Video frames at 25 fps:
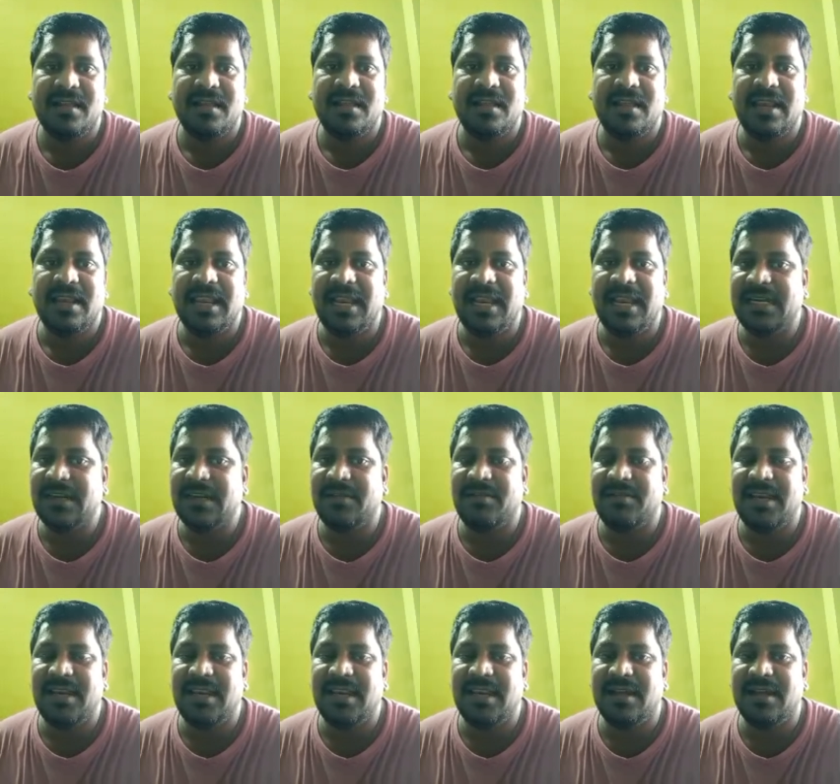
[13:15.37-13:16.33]
Light ray
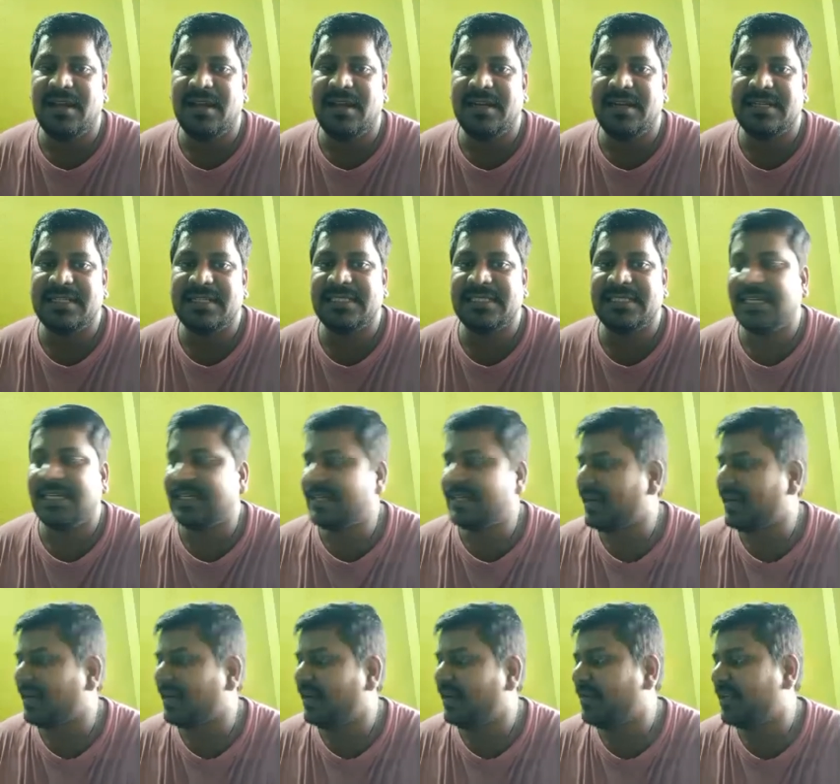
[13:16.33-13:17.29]
will intersect
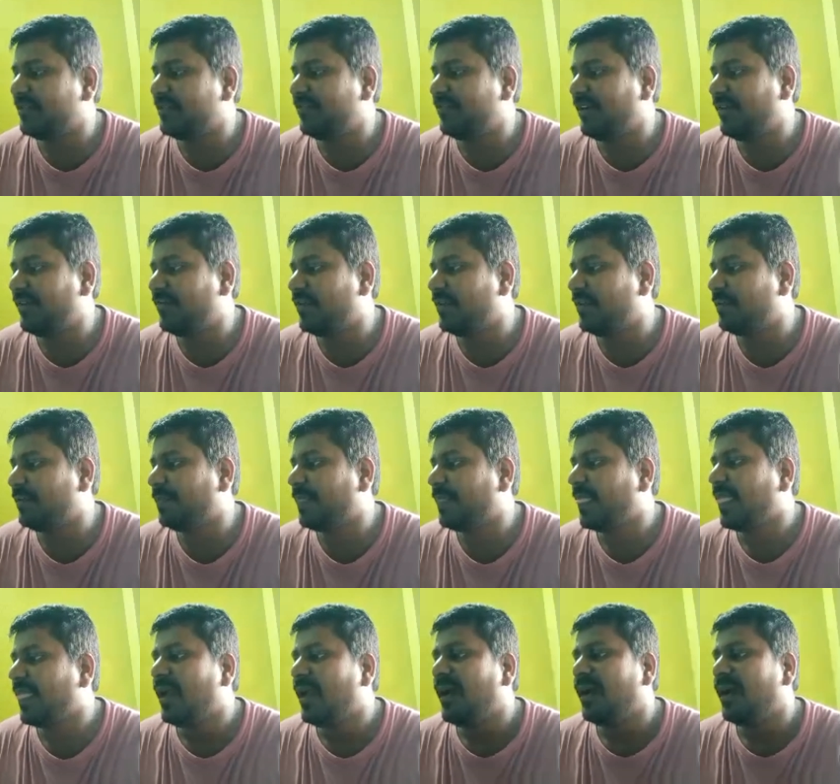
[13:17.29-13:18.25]
and image will form.
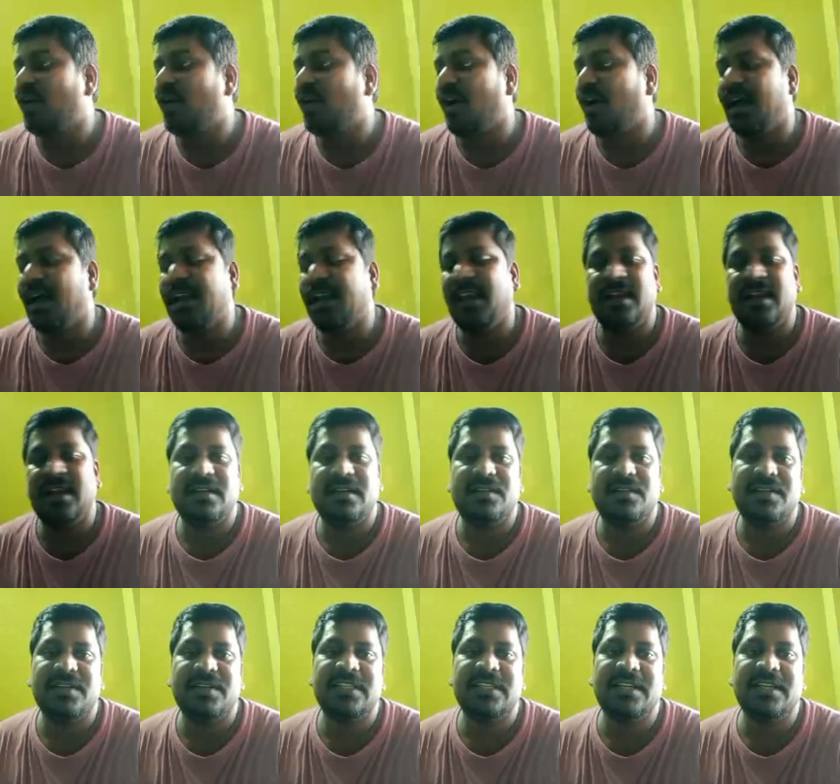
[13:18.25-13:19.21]
Cornea.
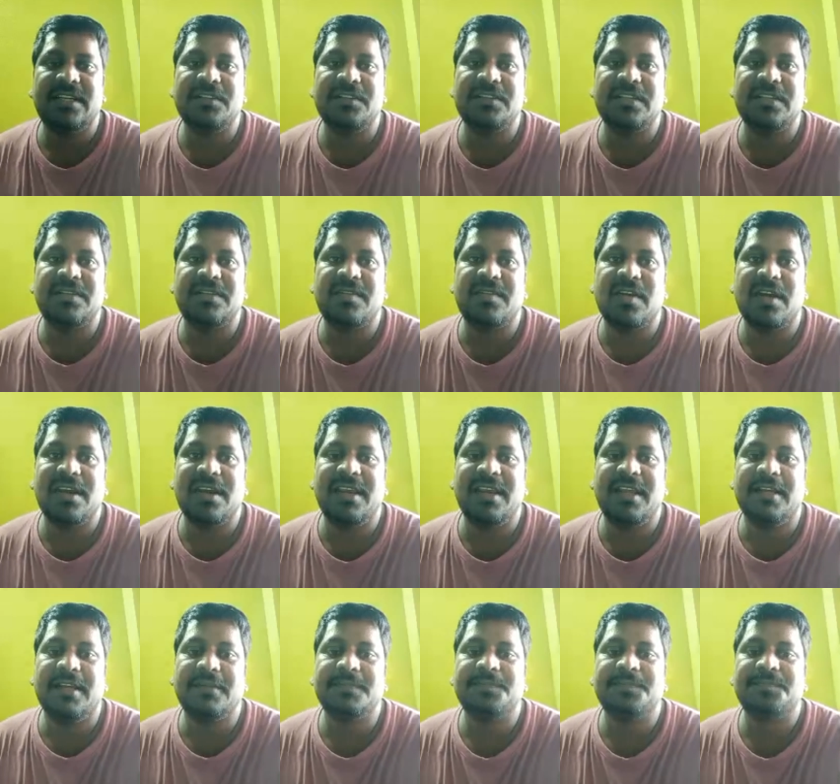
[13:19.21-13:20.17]
What is the use of
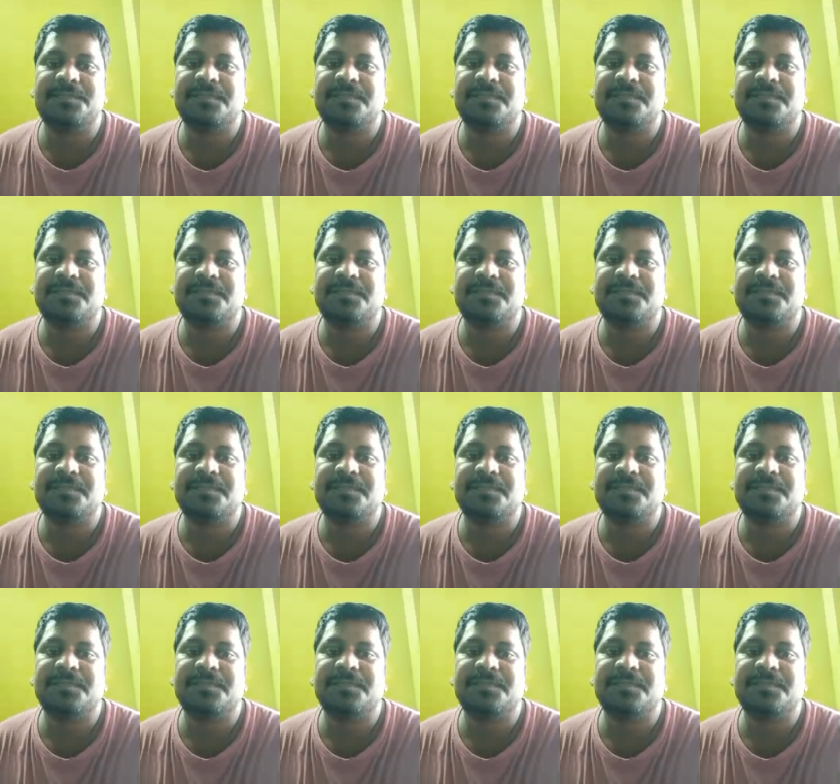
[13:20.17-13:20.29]
cornea?